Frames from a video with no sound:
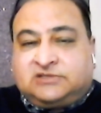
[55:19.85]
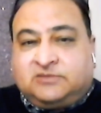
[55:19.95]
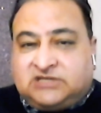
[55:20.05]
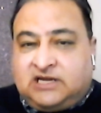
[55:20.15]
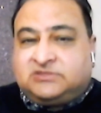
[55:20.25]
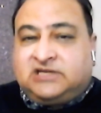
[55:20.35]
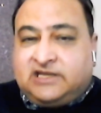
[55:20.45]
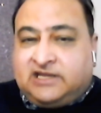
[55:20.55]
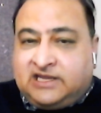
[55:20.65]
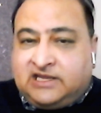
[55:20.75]
sometimes
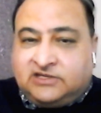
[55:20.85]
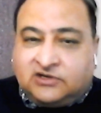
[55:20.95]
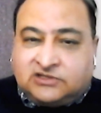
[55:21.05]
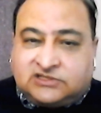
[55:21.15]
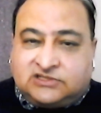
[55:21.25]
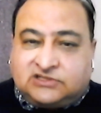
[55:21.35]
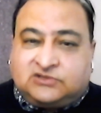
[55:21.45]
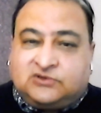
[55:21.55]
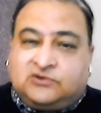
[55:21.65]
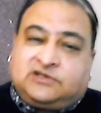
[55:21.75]
I hear youngsters
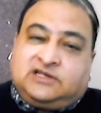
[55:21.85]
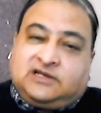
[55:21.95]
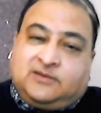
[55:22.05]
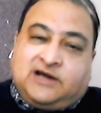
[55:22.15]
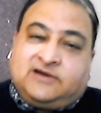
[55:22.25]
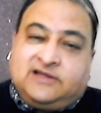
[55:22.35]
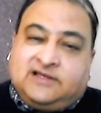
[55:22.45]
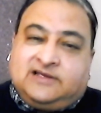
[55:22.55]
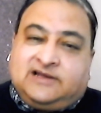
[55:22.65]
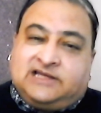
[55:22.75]
talking about,
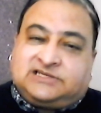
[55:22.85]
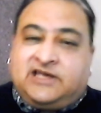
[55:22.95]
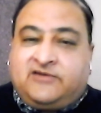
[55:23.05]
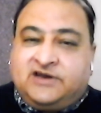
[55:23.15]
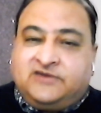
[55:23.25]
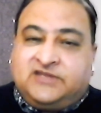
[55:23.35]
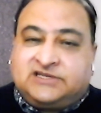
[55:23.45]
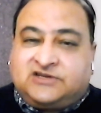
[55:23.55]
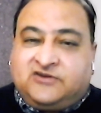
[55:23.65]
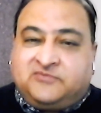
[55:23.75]
let's get rid of
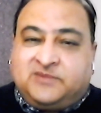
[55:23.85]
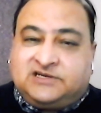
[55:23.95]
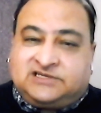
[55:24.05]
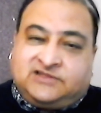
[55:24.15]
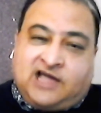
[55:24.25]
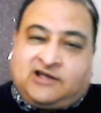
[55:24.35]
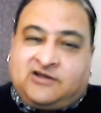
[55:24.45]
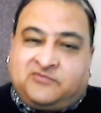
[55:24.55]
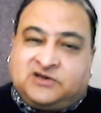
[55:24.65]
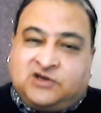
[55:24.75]
this government and that
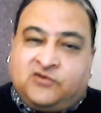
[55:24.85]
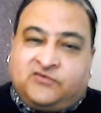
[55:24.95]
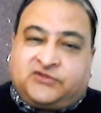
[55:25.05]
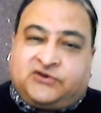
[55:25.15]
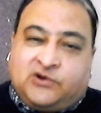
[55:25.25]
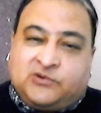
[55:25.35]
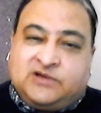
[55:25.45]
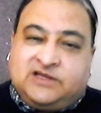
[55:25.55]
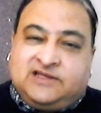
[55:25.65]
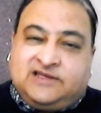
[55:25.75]
government,
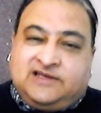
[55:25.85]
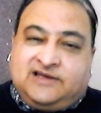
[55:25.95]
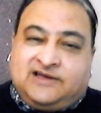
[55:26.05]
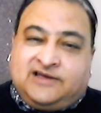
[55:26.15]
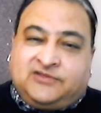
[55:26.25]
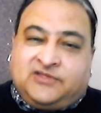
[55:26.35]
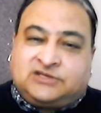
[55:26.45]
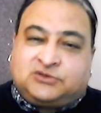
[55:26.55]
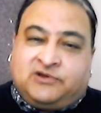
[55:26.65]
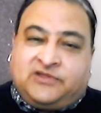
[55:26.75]
overthrow
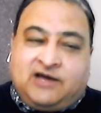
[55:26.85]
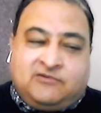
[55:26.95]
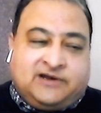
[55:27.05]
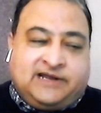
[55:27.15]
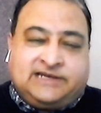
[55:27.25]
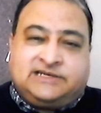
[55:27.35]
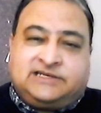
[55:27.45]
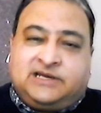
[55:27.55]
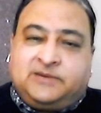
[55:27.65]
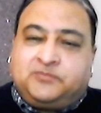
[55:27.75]
this one, that one.
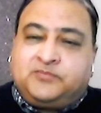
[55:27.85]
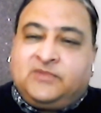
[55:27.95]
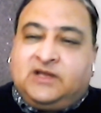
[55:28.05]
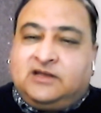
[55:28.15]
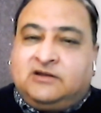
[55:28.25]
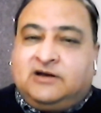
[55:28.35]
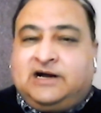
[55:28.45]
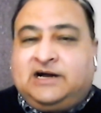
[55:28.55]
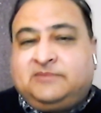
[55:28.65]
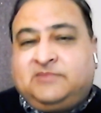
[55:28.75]
And,
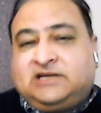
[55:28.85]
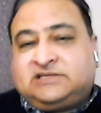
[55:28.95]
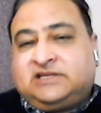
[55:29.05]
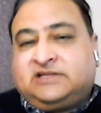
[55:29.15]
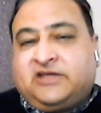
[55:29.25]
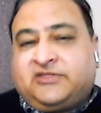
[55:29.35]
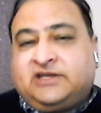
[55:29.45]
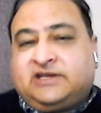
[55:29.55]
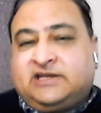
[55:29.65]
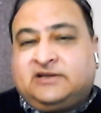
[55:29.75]
I sit there
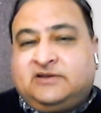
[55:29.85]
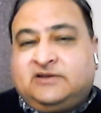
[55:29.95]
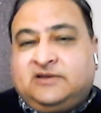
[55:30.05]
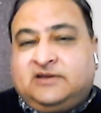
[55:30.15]
thinking,